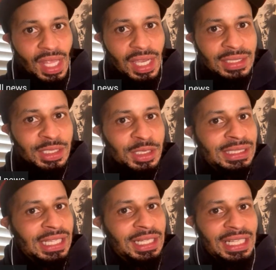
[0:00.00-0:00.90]
Because there's a
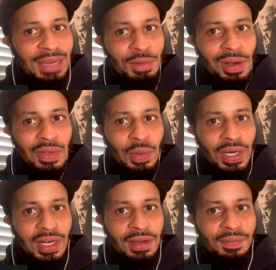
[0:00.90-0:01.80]
scene in that movie
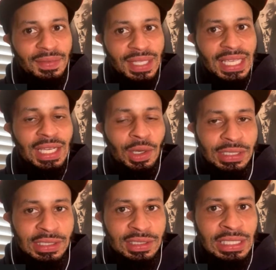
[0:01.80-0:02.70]
where he
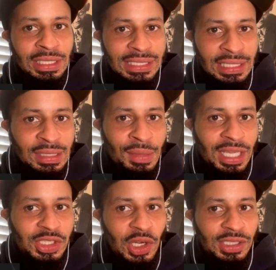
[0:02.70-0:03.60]
looks at the
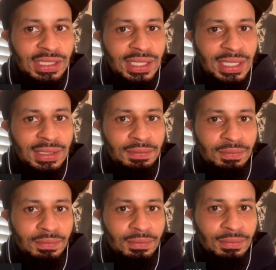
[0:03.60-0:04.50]
Monstars, he says,
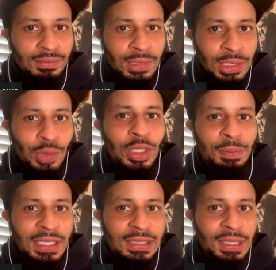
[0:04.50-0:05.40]
"You want a
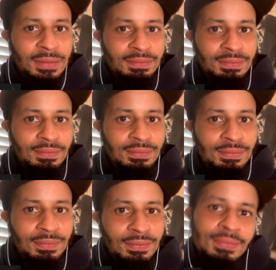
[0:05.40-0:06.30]
piece of me?
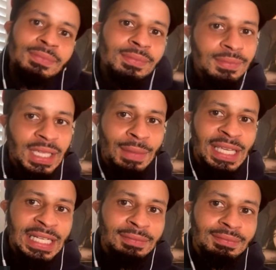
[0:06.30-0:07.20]
Come and
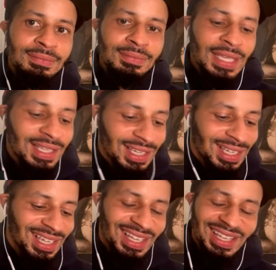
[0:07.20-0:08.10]
get it."